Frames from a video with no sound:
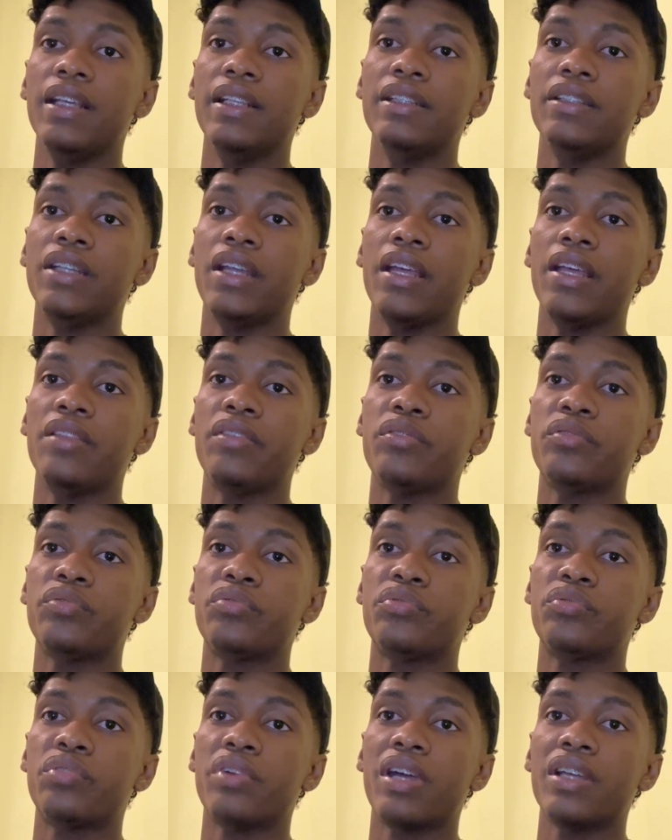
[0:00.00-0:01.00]
the
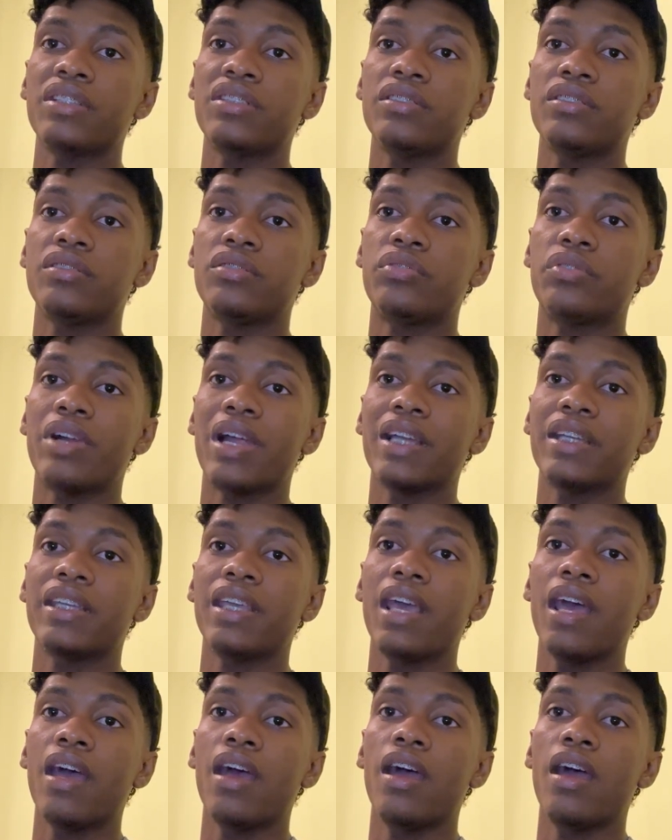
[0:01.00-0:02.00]

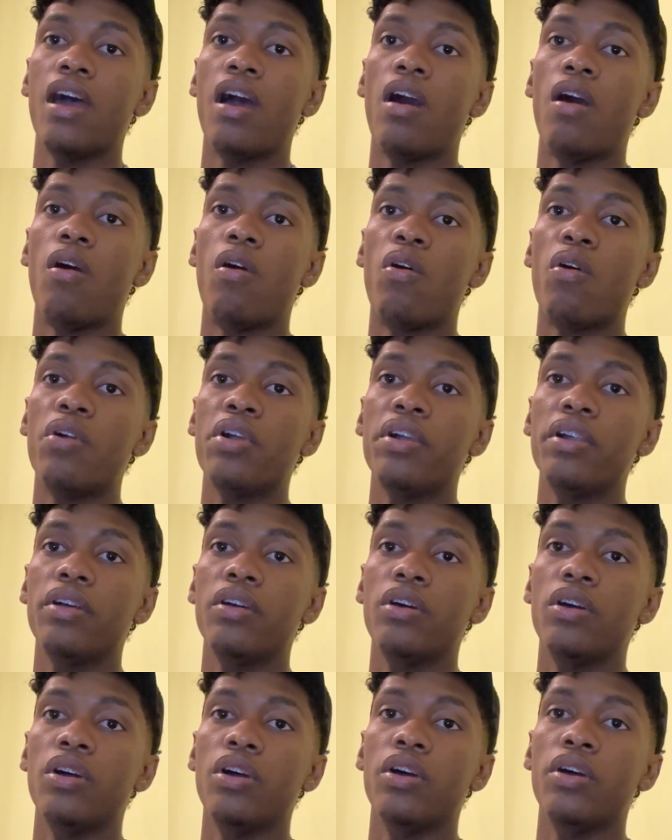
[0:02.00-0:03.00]
trachea, or
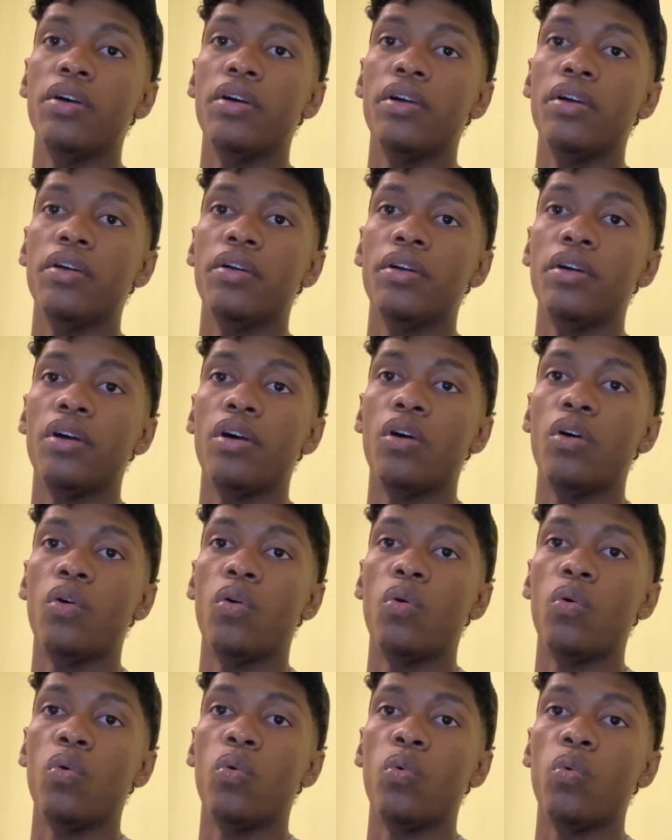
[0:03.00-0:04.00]

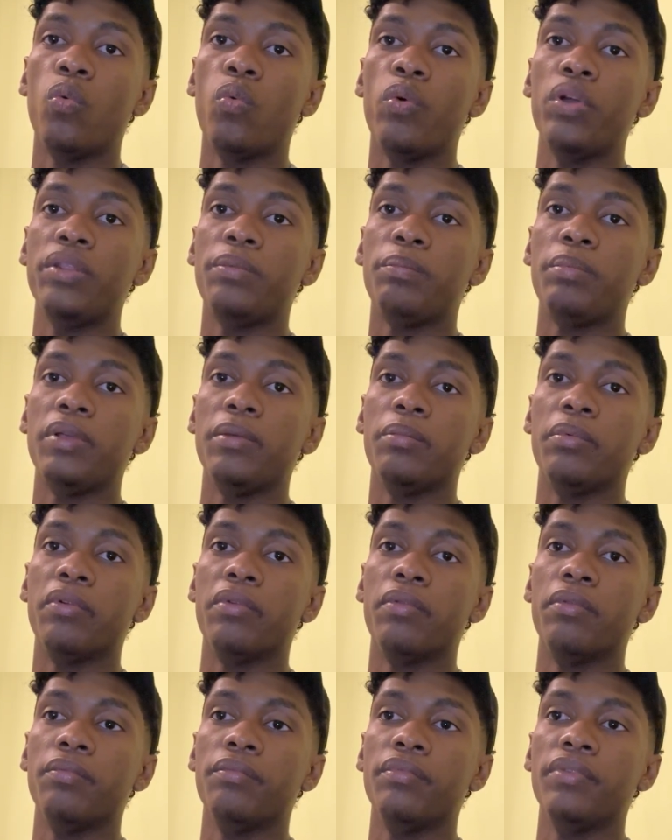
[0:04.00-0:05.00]
with people.
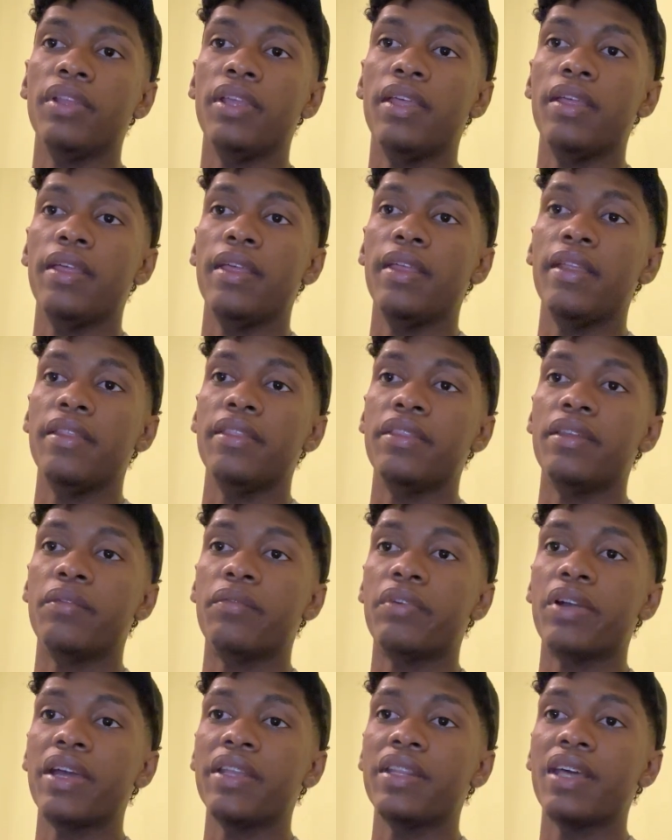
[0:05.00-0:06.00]
The
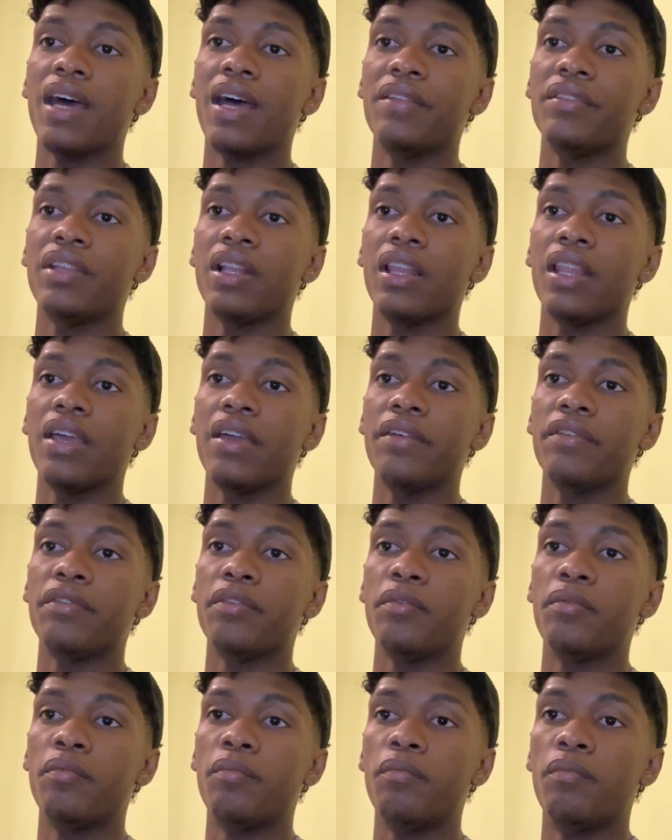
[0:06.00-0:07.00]
right and the left
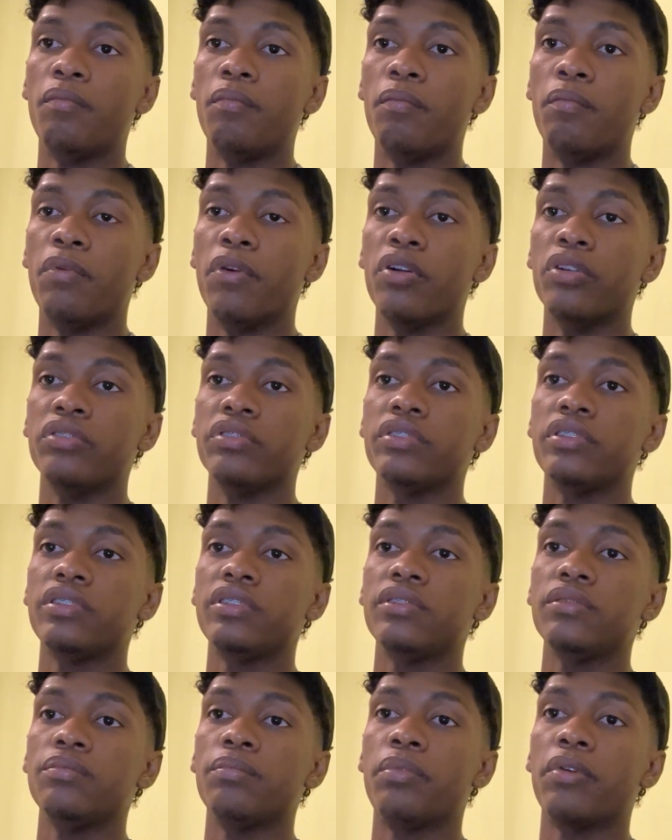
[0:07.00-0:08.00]

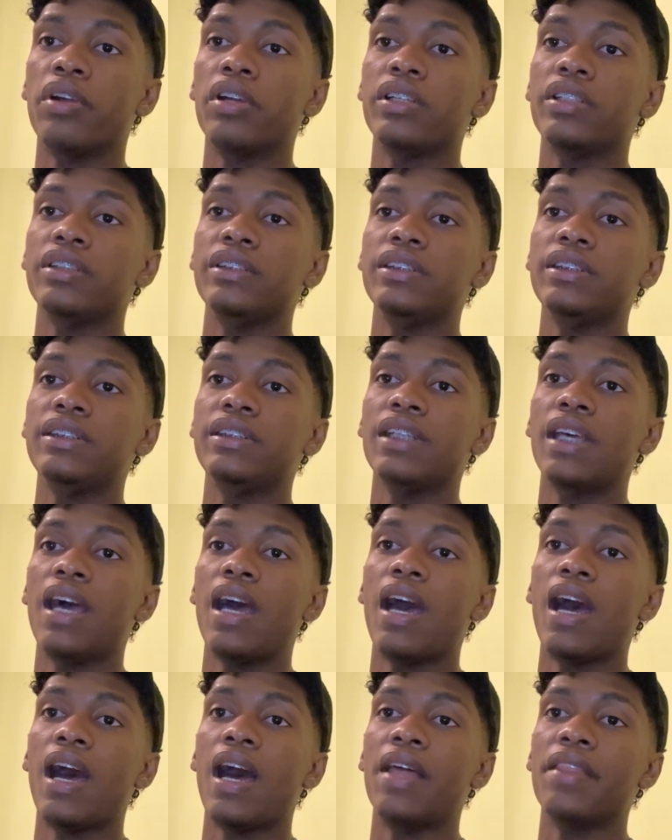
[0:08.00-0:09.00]
bronchus
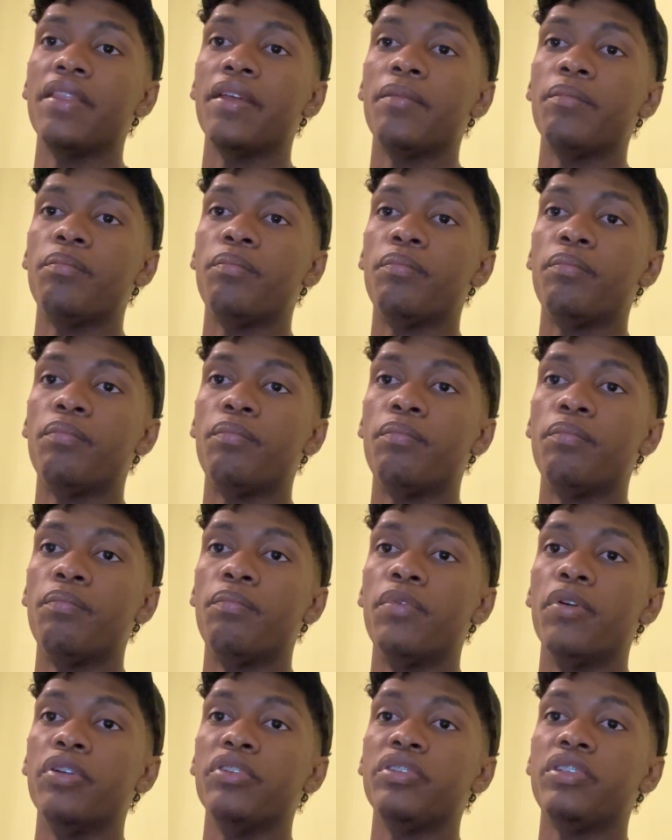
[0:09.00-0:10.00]
and the
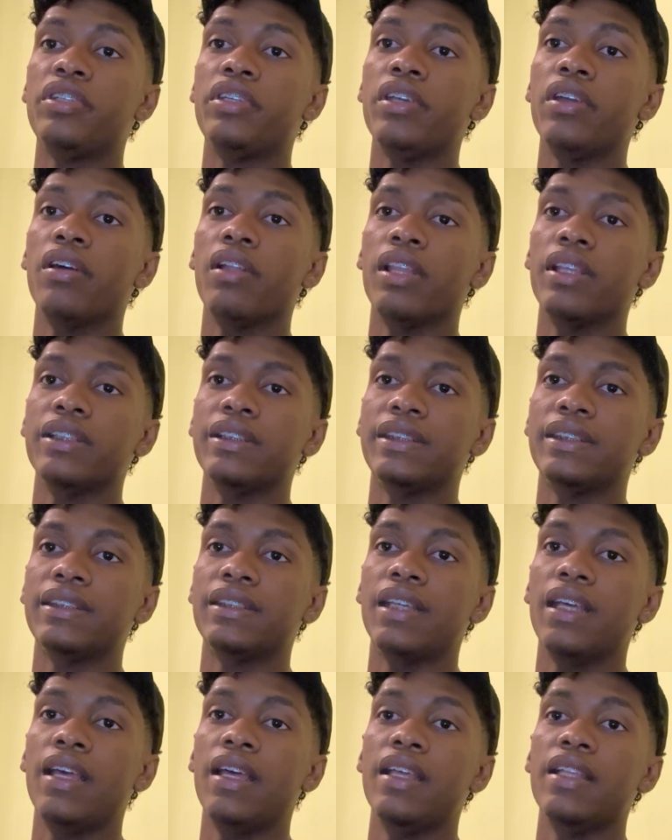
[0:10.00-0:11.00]
bronchioles.
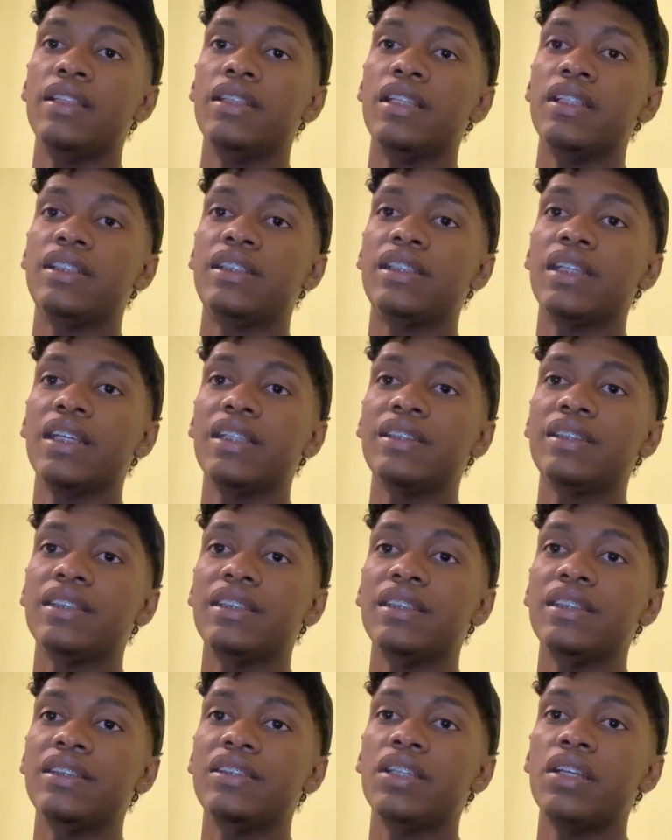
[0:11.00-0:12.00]
The chest
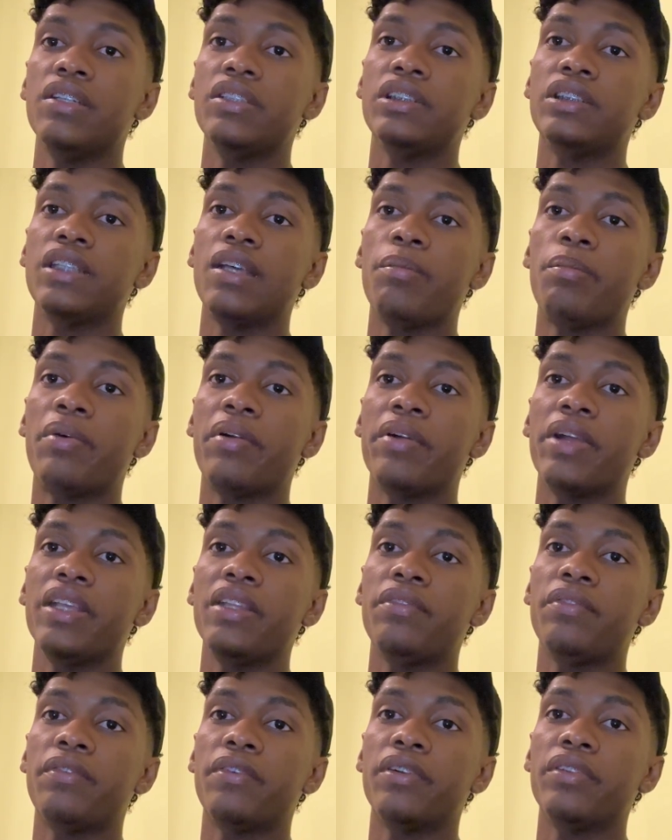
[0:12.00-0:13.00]
is
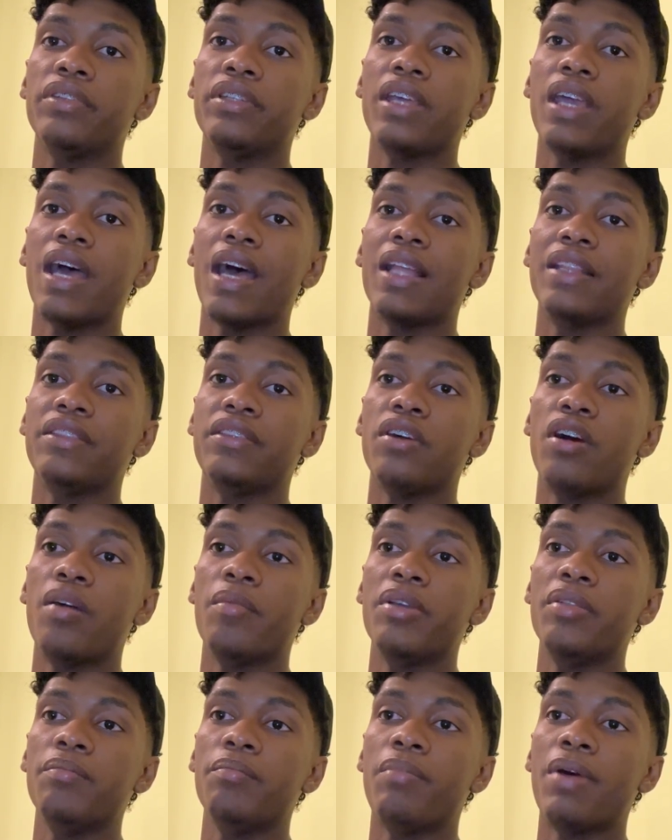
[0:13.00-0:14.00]
separated from the
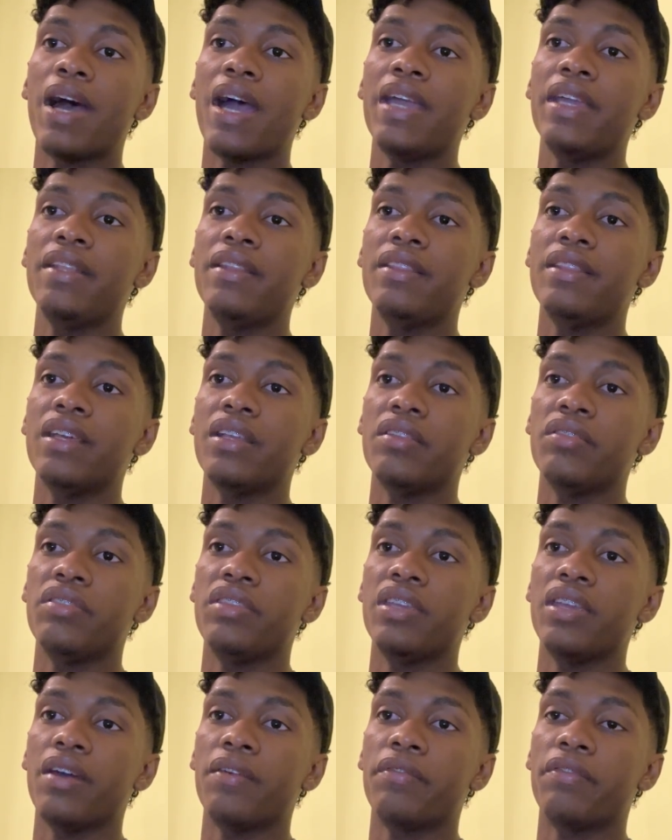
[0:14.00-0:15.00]
abdomen by the
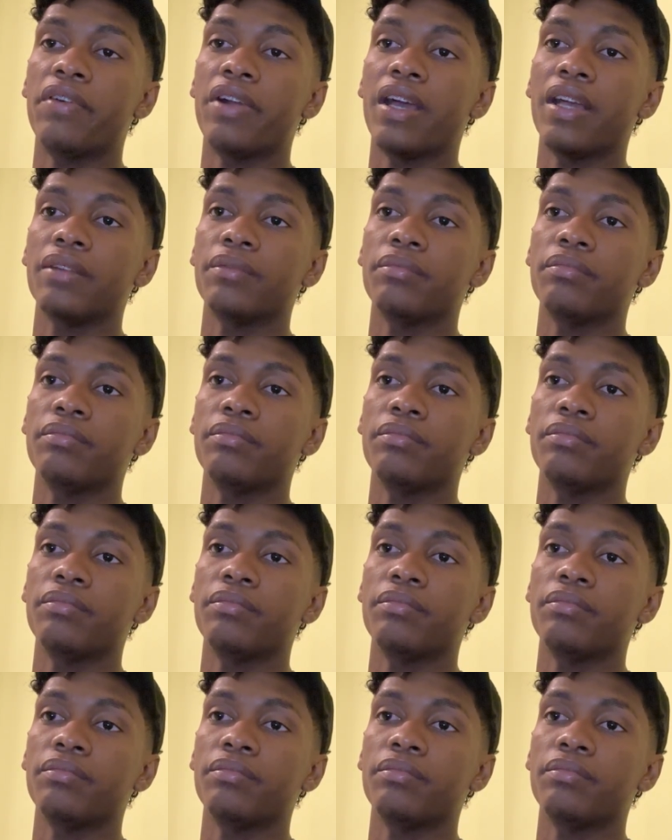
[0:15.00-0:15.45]
diaphragm.